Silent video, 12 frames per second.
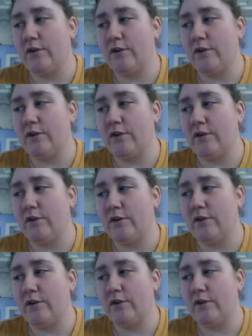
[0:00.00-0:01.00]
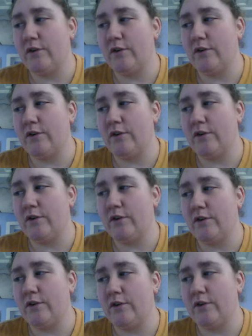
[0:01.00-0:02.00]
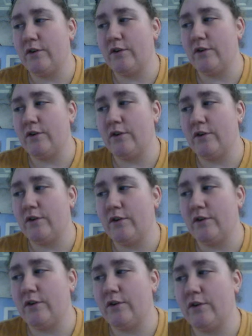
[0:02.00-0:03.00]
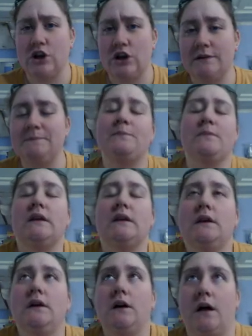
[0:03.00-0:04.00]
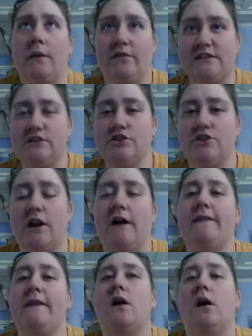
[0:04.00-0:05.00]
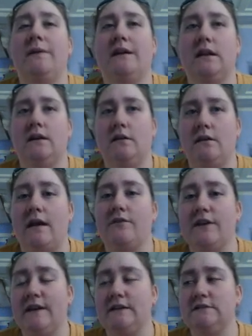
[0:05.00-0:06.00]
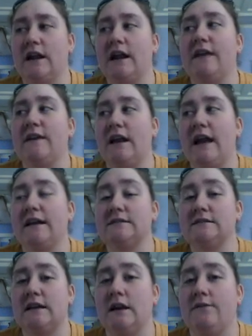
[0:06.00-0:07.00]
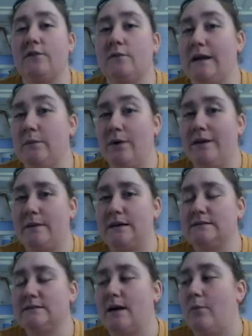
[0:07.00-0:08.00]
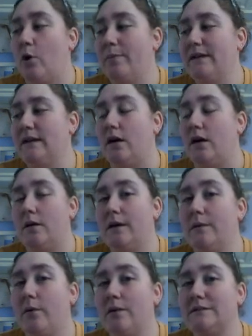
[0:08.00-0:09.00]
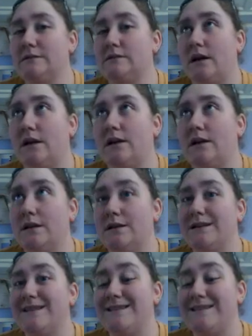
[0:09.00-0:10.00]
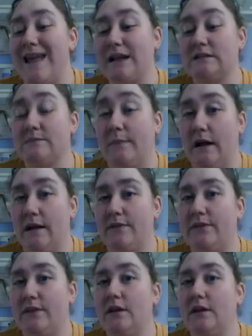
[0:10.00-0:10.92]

at, what is it, Remedy EHR. I'll be registered on there. I'll be getting everything done. And then I can set up for my appointments. I'm hoping to get all my appointments done next month.